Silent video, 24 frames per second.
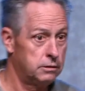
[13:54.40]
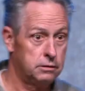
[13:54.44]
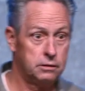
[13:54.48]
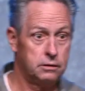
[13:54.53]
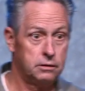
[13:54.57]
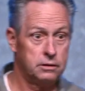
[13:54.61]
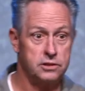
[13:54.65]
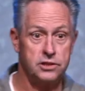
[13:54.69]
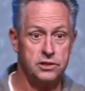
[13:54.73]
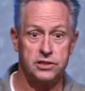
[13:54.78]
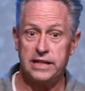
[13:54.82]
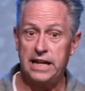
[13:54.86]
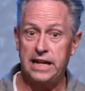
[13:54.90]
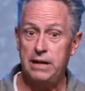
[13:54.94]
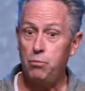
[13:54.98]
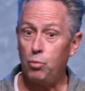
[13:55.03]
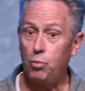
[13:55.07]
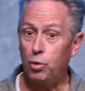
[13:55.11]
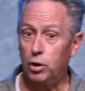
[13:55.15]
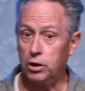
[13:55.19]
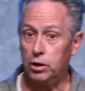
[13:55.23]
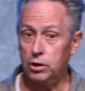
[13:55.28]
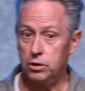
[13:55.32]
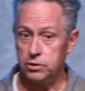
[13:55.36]
Same
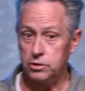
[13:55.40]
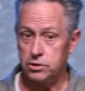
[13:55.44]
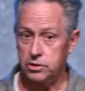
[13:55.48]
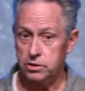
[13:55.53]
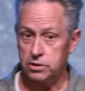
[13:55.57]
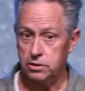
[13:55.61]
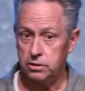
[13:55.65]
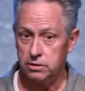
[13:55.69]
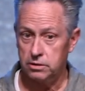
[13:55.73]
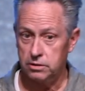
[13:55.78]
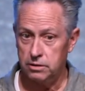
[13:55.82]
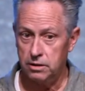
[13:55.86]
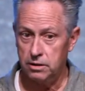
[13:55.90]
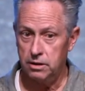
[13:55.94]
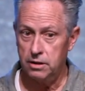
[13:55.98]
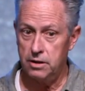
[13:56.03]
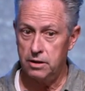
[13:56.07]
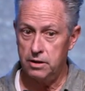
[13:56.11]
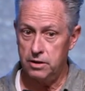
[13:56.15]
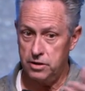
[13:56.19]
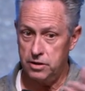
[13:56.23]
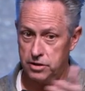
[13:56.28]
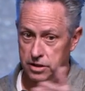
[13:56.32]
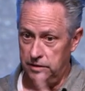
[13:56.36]
words,
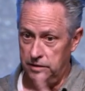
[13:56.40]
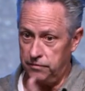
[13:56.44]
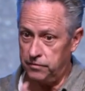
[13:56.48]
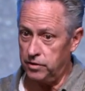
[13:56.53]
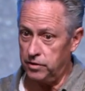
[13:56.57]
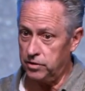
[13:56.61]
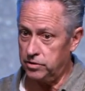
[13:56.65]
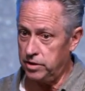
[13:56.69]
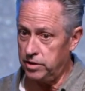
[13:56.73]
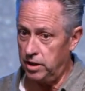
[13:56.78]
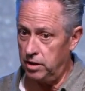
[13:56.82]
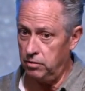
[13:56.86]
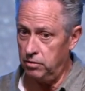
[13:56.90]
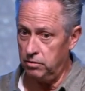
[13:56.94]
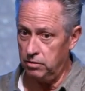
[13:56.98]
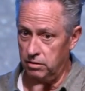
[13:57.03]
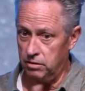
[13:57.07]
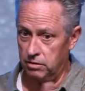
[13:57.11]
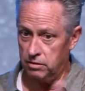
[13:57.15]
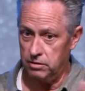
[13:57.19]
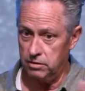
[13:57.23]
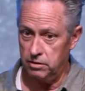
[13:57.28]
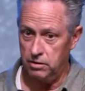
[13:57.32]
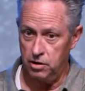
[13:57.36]
different tone.
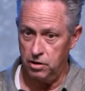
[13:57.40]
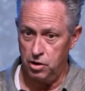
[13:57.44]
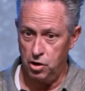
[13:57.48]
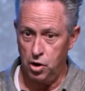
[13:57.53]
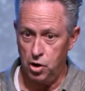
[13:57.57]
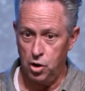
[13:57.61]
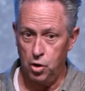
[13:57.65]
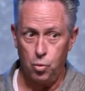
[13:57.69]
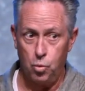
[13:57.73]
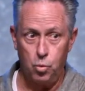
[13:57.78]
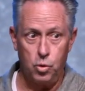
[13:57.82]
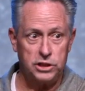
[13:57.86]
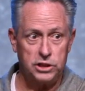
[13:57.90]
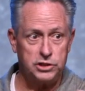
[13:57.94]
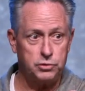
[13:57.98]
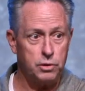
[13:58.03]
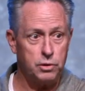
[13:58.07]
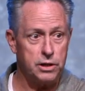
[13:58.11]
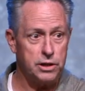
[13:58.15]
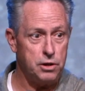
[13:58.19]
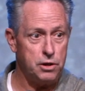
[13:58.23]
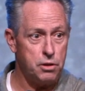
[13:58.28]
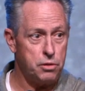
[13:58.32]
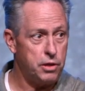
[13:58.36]
Which
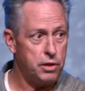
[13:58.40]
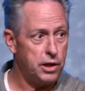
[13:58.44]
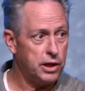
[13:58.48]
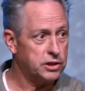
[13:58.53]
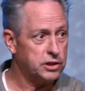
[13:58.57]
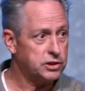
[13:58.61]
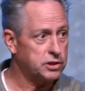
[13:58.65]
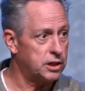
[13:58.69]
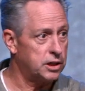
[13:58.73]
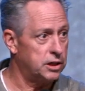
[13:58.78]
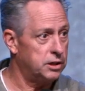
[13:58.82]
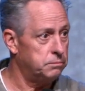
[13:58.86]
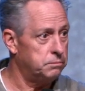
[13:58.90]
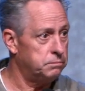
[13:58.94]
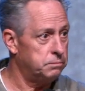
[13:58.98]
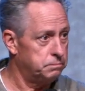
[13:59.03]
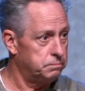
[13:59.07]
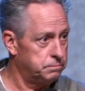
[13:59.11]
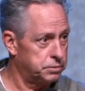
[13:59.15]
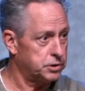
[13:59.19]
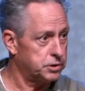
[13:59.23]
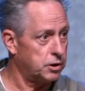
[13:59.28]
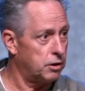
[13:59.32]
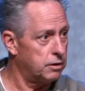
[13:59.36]
one do you think is going to
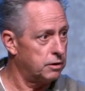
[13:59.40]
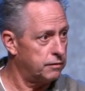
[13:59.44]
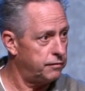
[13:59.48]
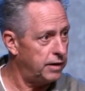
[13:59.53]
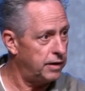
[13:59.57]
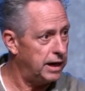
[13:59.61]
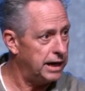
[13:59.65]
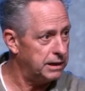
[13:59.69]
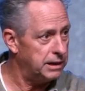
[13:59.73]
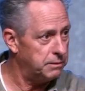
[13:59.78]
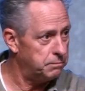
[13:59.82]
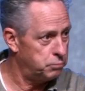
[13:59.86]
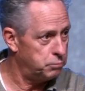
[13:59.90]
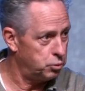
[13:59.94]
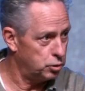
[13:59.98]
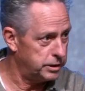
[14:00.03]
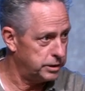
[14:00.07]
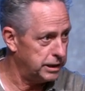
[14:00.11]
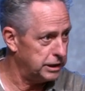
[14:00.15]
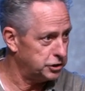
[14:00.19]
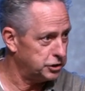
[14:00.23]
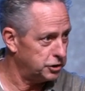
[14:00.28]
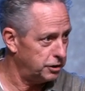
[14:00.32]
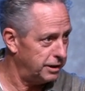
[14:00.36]
start a fight,
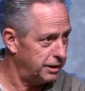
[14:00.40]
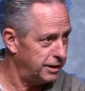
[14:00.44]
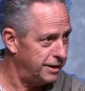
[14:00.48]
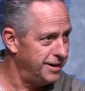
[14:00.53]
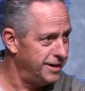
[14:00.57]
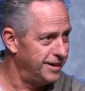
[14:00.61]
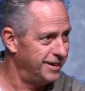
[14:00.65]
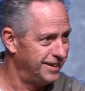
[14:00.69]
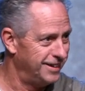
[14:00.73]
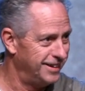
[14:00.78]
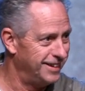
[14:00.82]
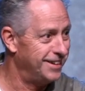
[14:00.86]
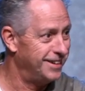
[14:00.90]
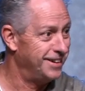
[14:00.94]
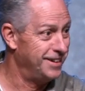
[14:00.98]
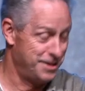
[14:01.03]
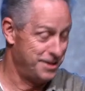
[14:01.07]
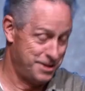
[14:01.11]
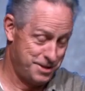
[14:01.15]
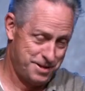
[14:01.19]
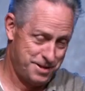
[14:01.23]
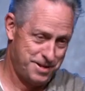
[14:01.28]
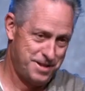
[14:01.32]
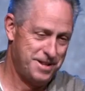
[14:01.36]
potentially?
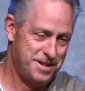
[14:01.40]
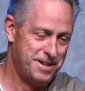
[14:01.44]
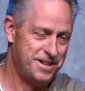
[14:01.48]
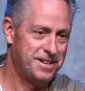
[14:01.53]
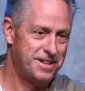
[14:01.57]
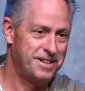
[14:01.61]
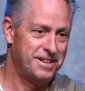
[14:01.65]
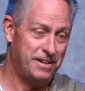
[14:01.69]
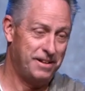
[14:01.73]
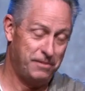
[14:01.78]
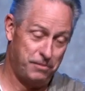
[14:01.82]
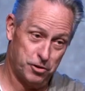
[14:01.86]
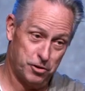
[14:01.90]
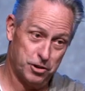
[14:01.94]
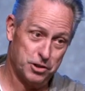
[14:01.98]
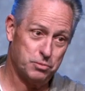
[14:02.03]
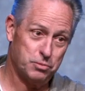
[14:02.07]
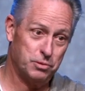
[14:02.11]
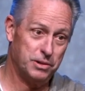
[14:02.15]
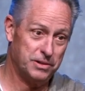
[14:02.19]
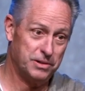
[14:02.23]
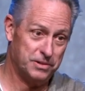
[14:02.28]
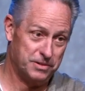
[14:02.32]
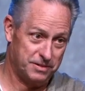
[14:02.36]
That first
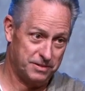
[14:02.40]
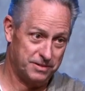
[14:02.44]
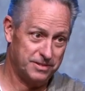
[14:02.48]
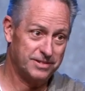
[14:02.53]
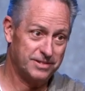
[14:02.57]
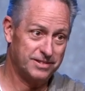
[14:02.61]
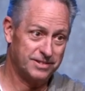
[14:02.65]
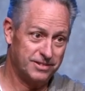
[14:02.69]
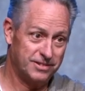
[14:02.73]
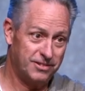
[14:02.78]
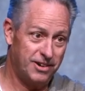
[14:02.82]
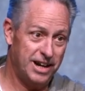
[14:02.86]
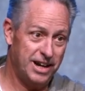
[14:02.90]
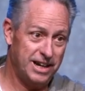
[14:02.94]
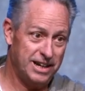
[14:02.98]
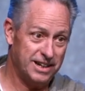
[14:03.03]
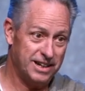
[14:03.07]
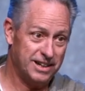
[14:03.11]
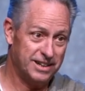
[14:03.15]
one, right?